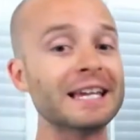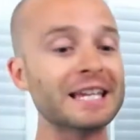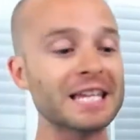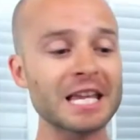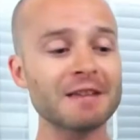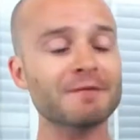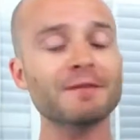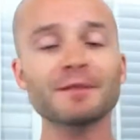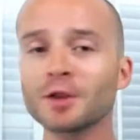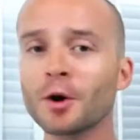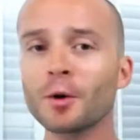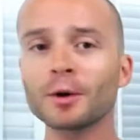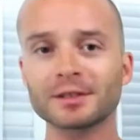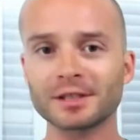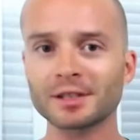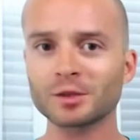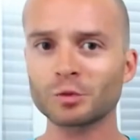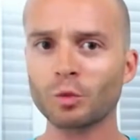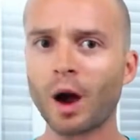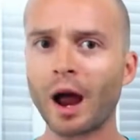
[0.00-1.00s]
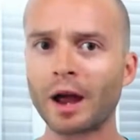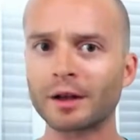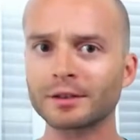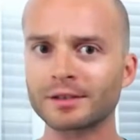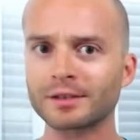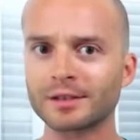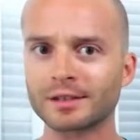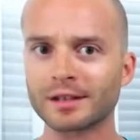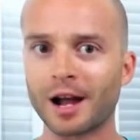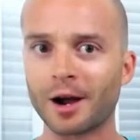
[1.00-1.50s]
Even though it says
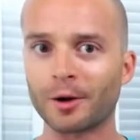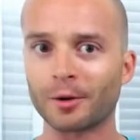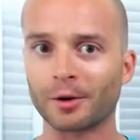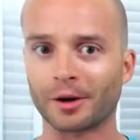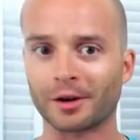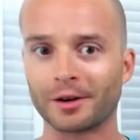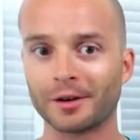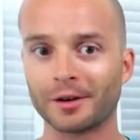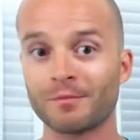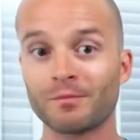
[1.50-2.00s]
wild sour,